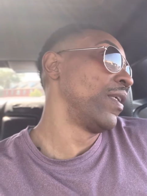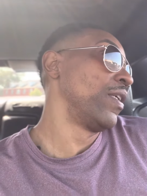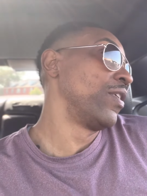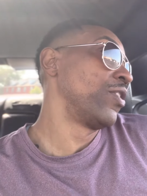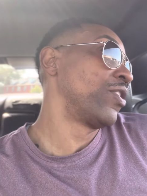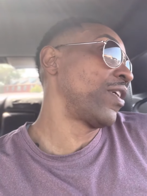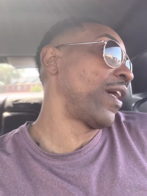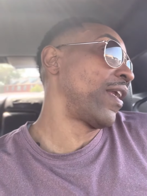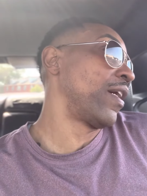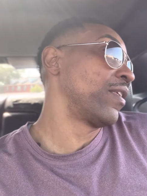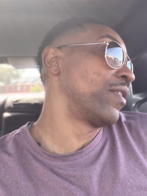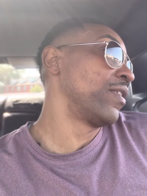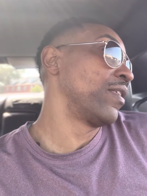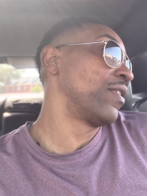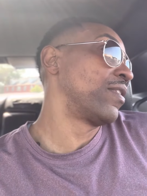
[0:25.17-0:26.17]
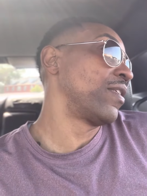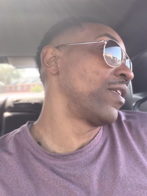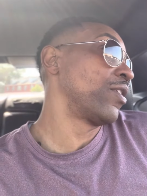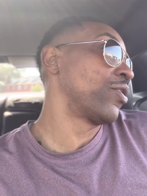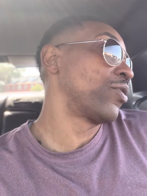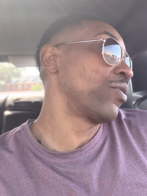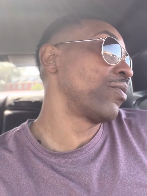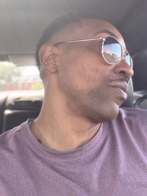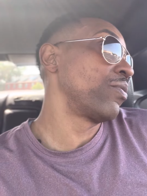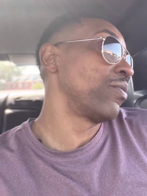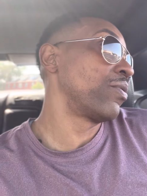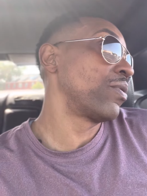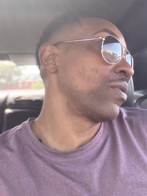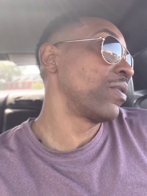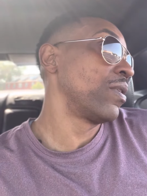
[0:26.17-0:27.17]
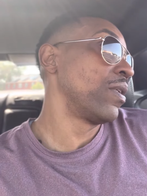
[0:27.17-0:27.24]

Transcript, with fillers: shout out to Essentials.